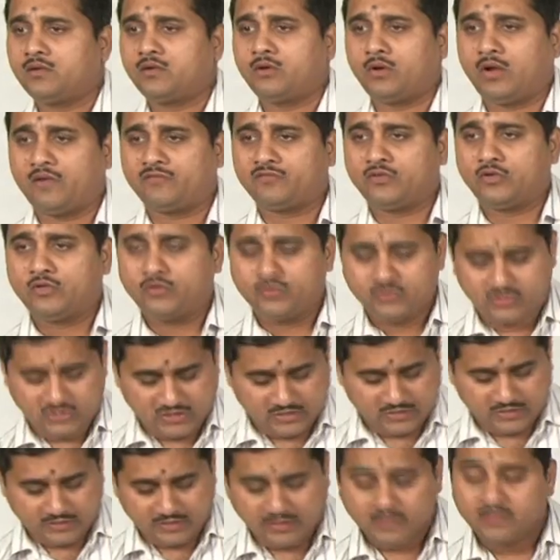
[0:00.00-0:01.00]
good afternoon
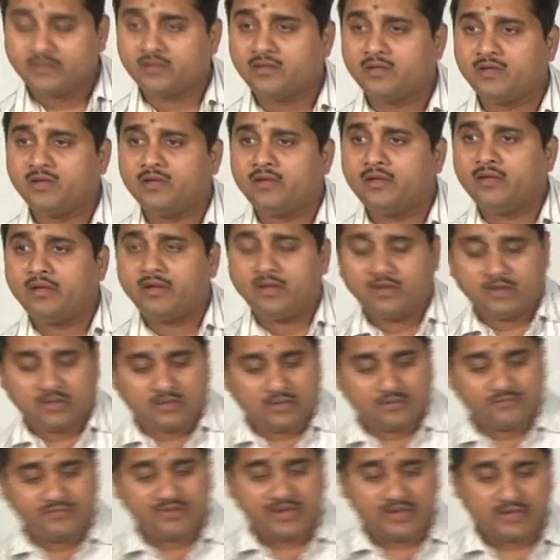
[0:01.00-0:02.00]
children.
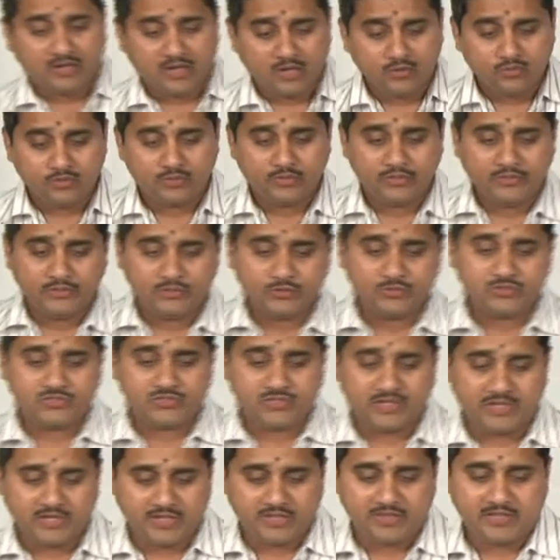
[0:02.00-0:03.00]
Uh, we are now going to
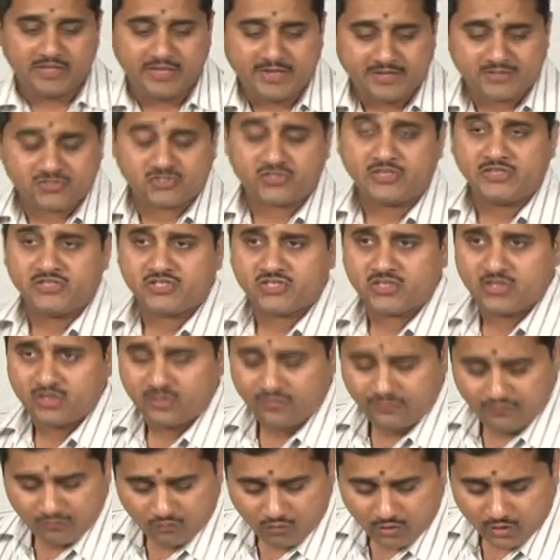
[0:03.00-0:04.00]
see the extension
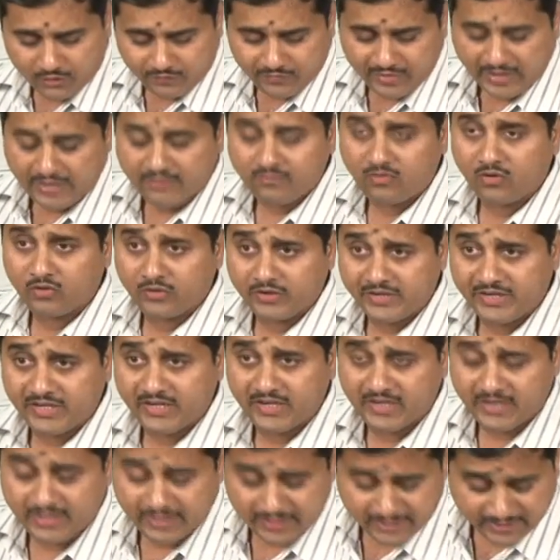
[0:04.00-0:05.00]
of what we have already
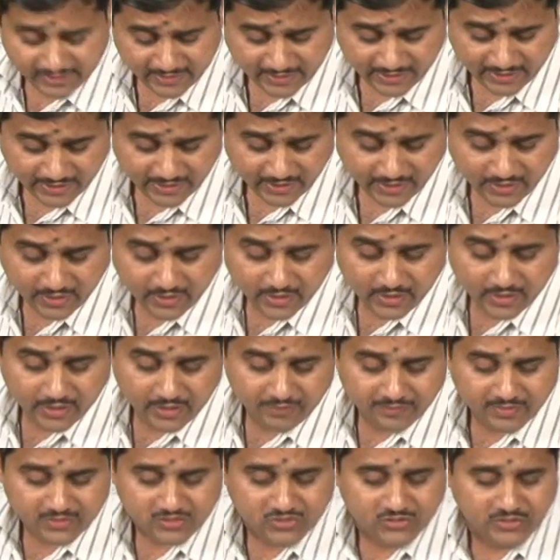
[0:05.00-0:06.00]
learned in the
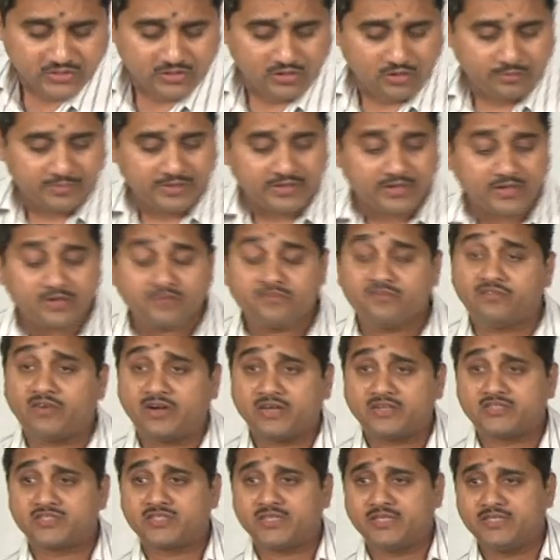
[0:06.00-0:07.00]
inverse trigonometric
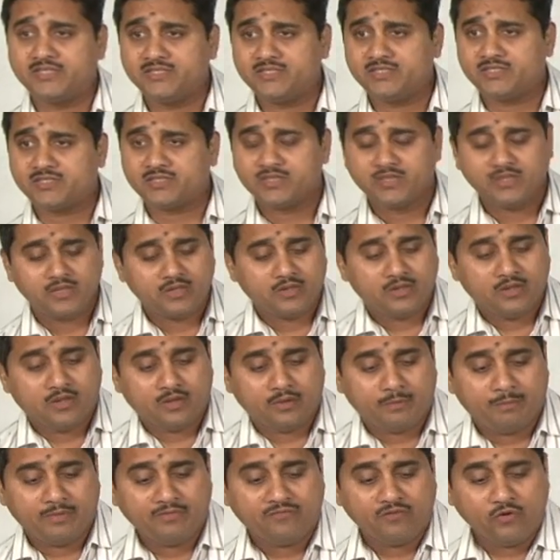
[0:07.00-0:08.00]
functions.
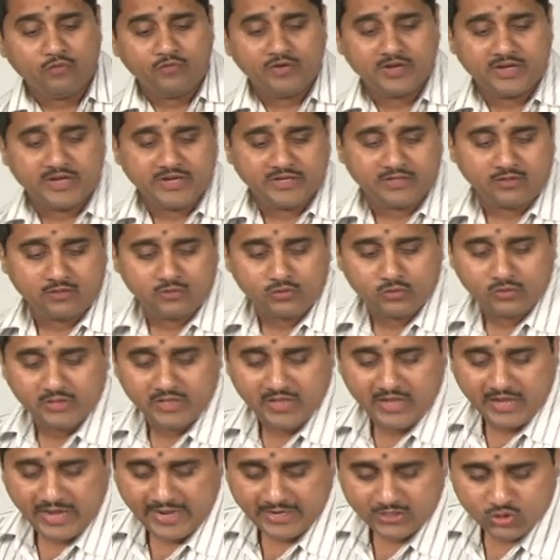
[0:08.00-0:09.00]
Before we get on to
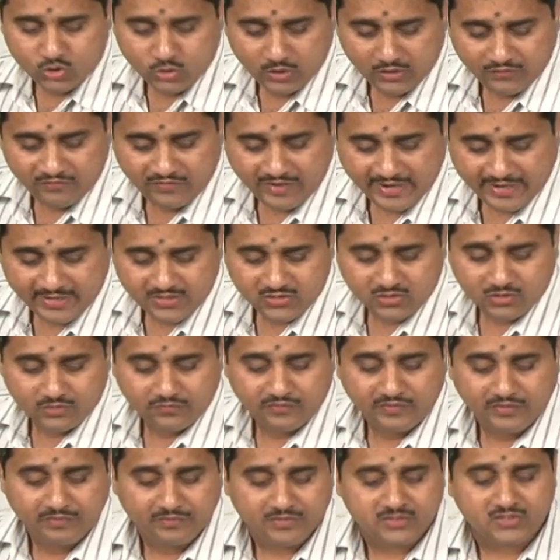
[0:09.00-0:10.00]
the actual facts
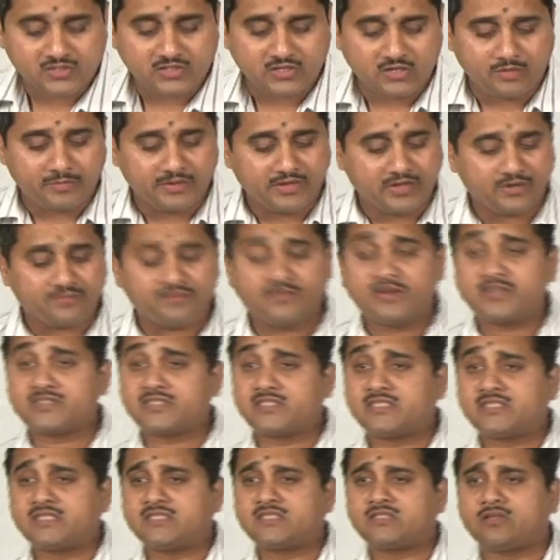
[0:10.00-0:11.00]
of inverse trigonometric
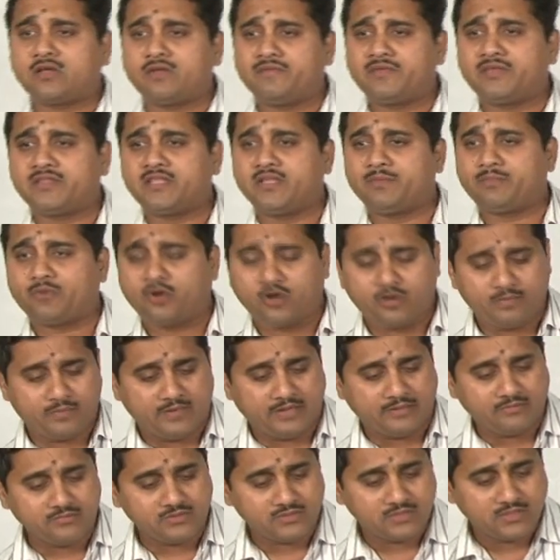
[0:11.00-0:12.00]
functions and solving the
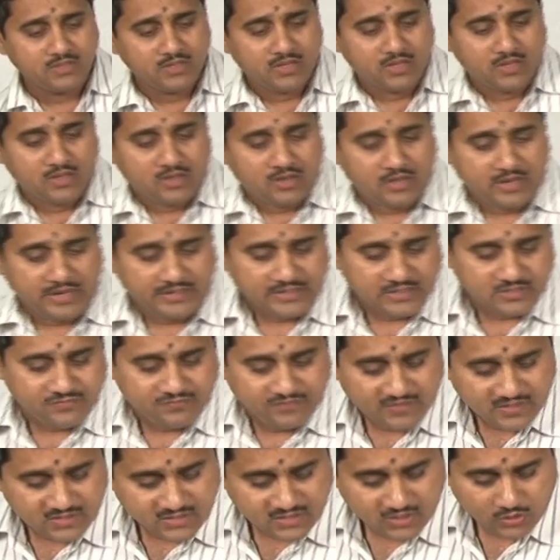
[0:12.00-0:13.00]
problems, let
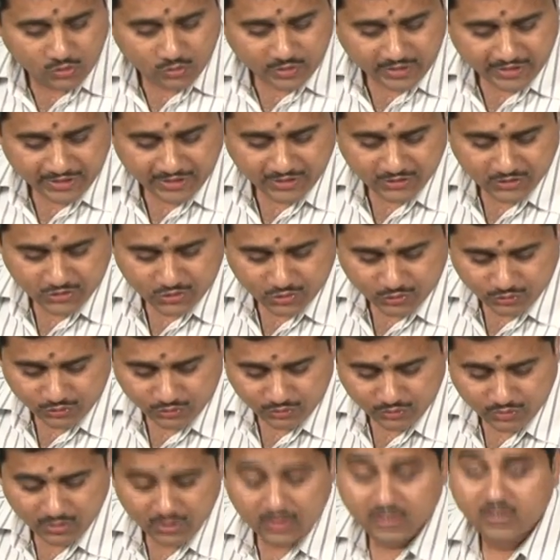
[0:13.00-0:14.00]
us first look
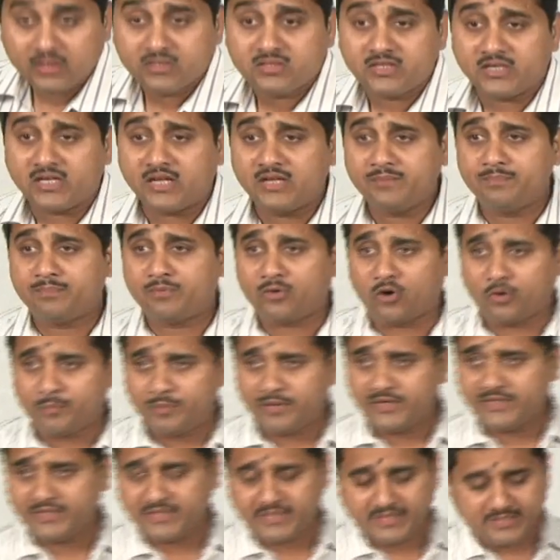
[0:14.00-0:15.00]
into certain
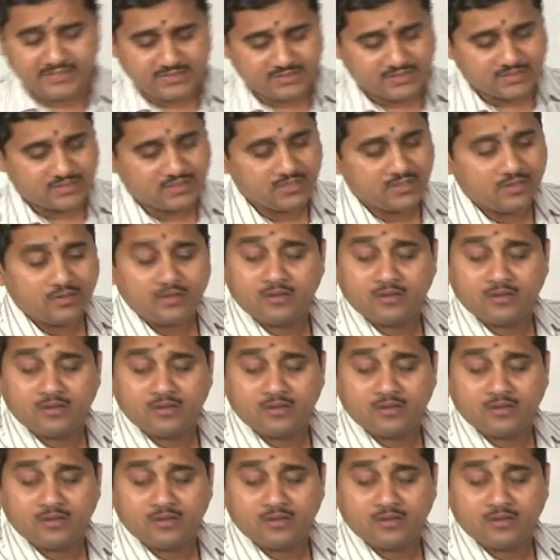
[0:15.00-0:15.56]
properties.